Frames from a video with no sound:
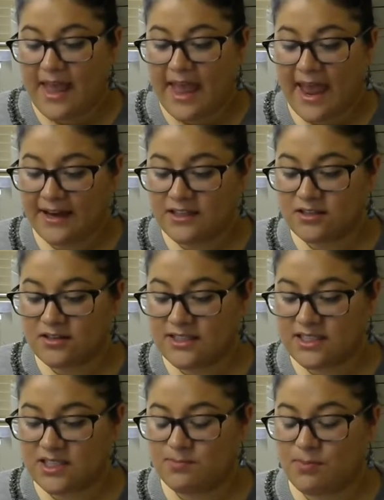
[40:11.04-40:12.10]
Handling
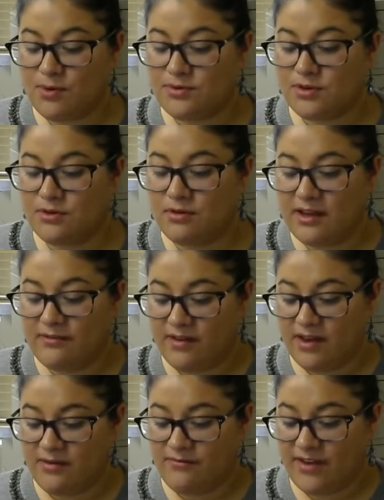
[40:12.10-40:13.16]
disposal and
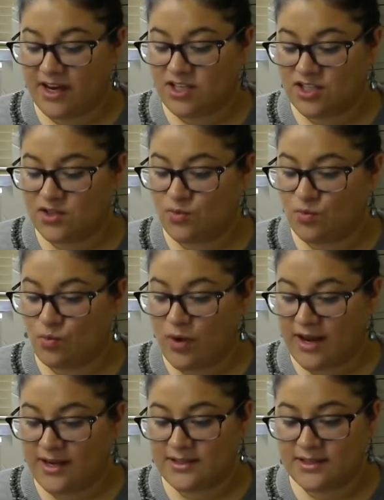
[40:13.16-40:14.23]
infectious
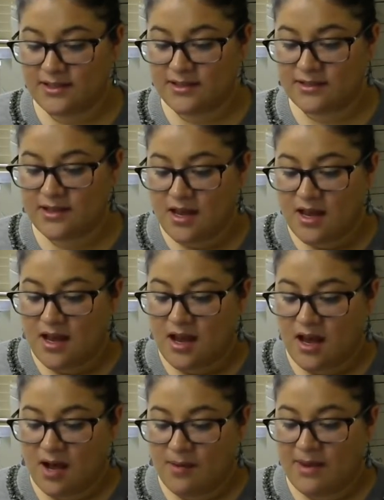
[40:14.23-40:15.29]
wastes.
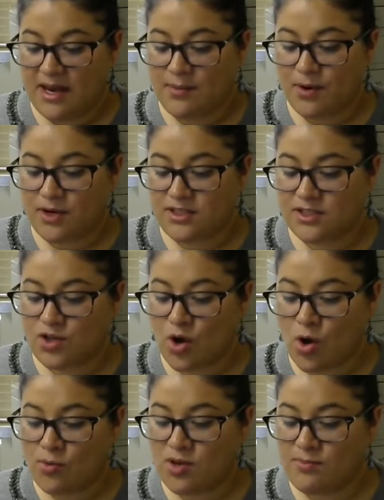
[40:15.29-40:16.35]
In a person's
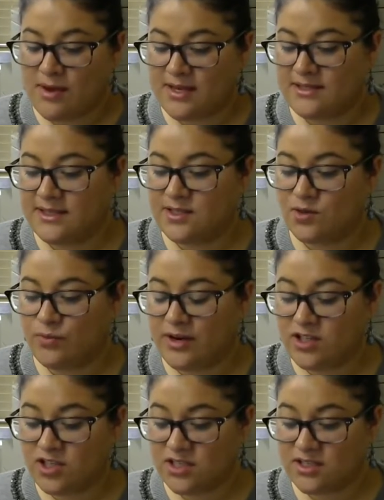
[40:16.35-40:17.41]
home, you may see
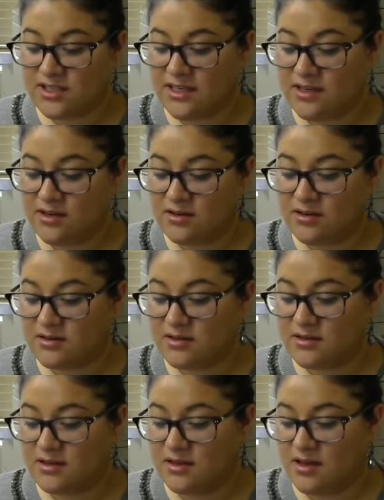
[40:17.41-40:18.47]
syringes,
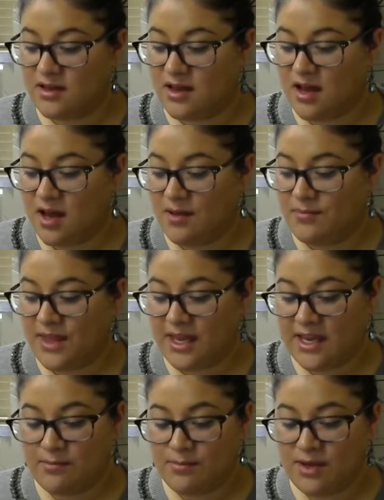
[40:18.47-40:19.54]
needles. They
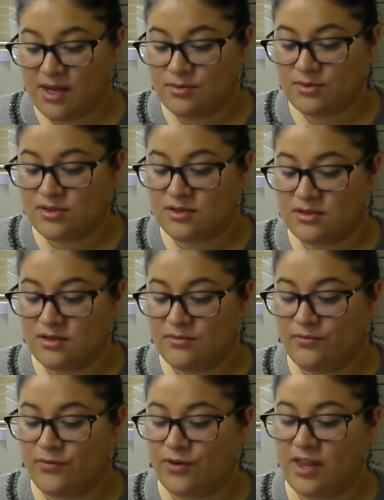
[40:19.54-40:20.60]
can be used
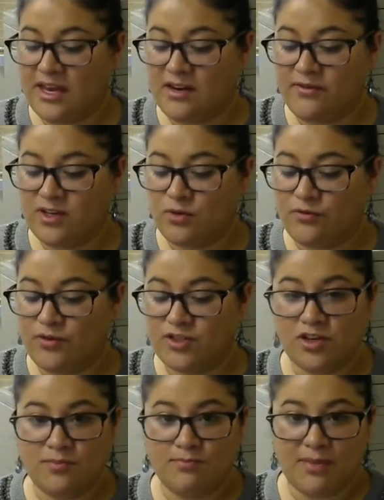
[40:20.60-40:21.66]
for the individual for
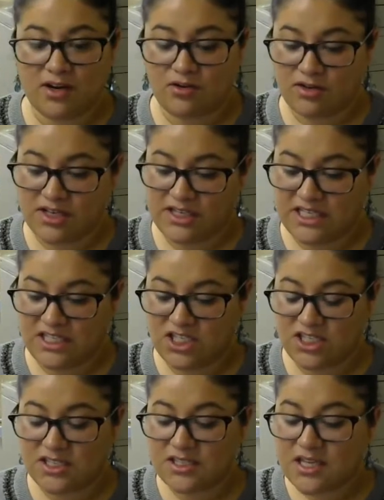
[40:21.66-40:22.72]
certain medical
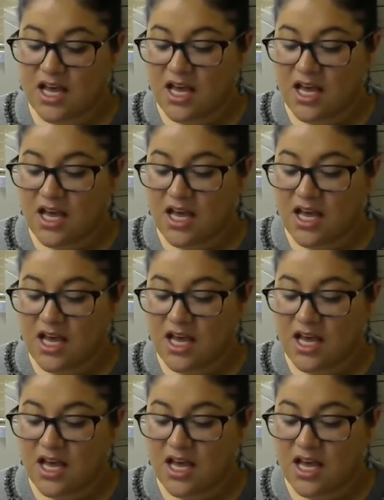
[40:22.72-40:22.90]
conditions.